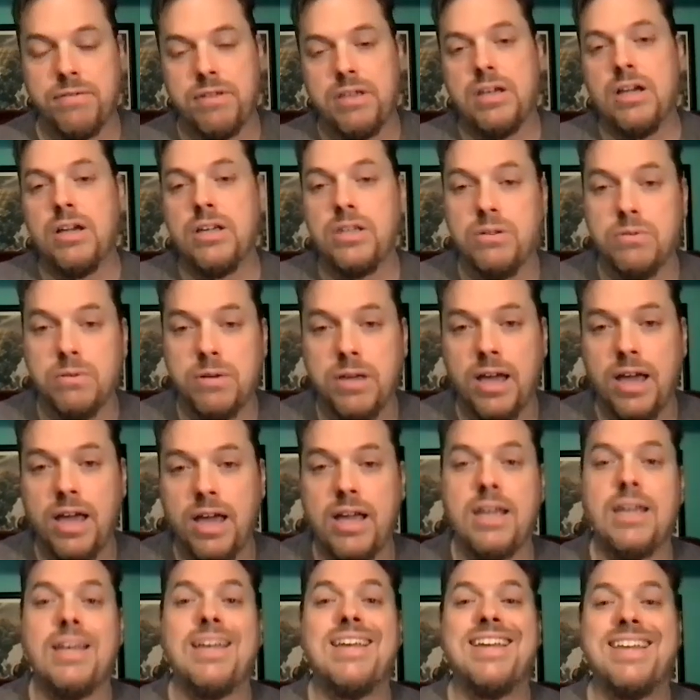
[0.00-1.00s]
the
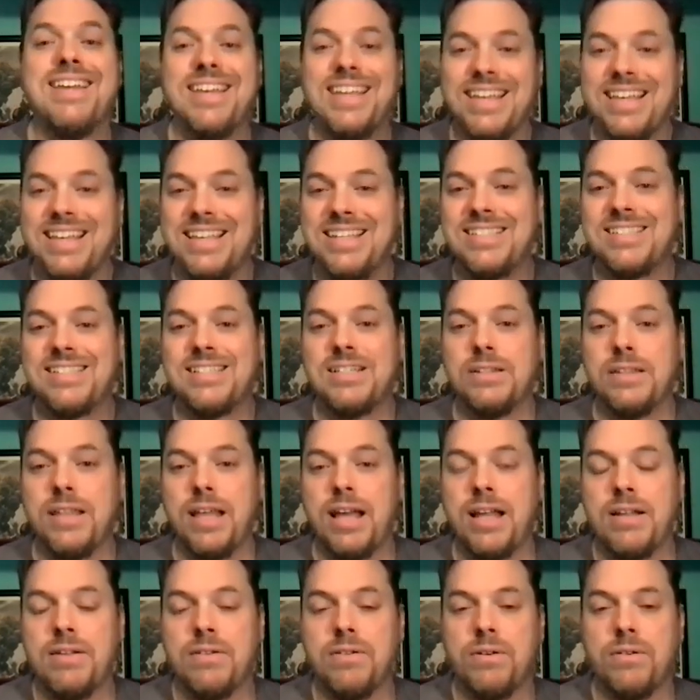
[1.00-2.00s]
UK, is still
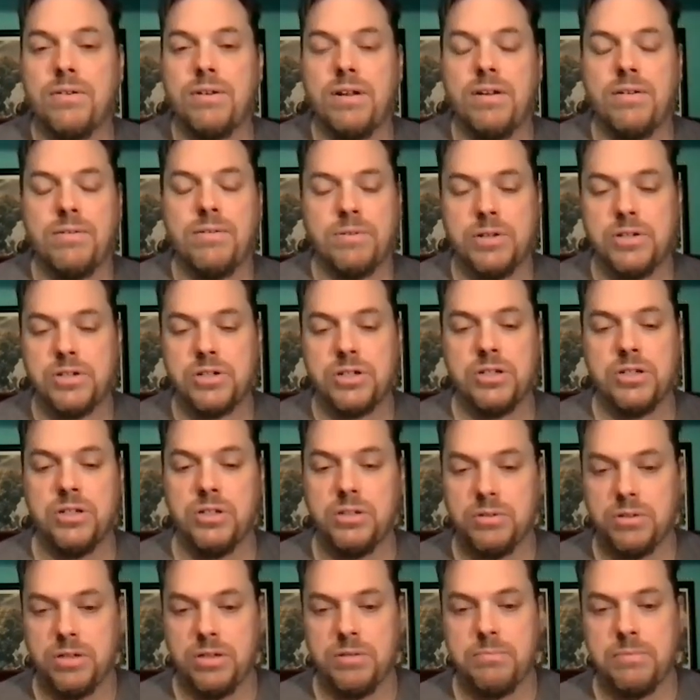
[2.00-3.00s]
that
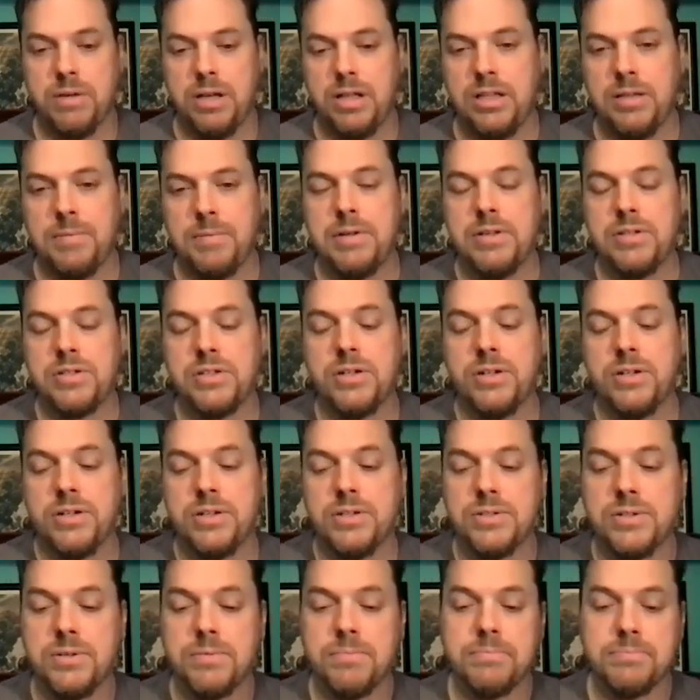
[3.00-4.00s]
original limited
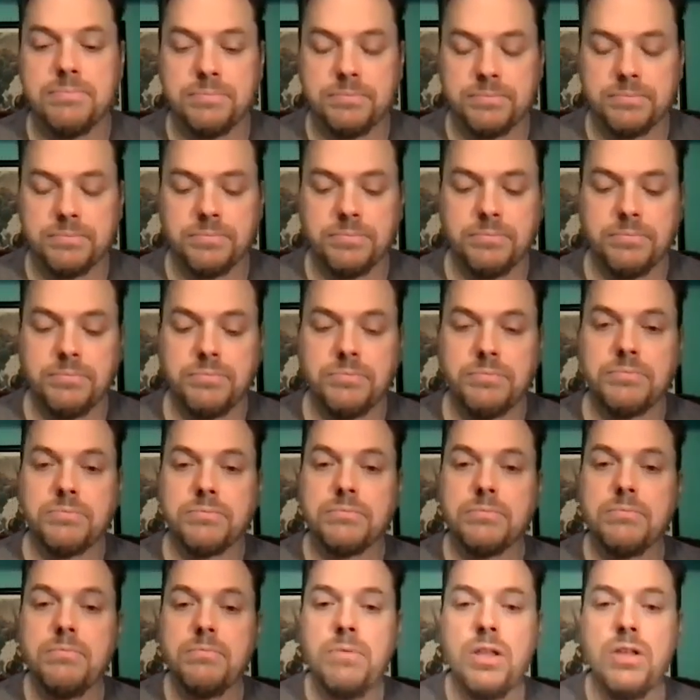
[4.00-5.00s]
series.
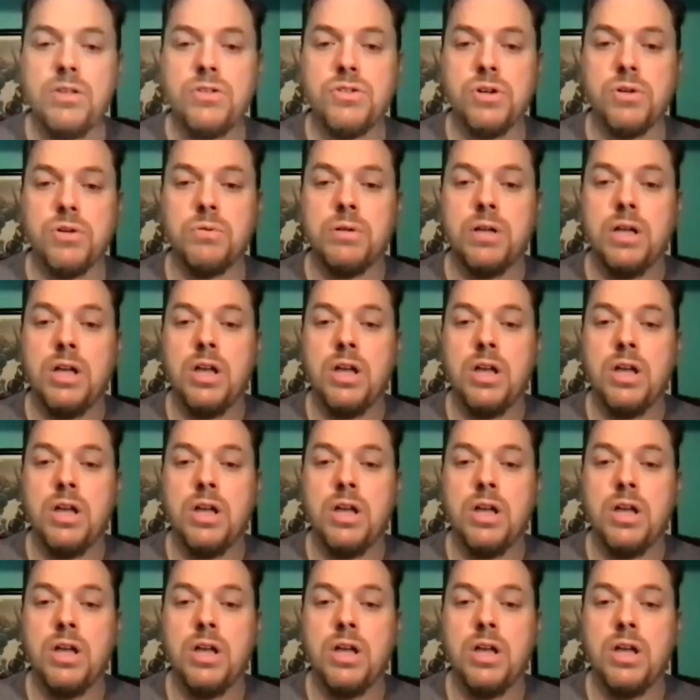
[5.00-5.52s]
So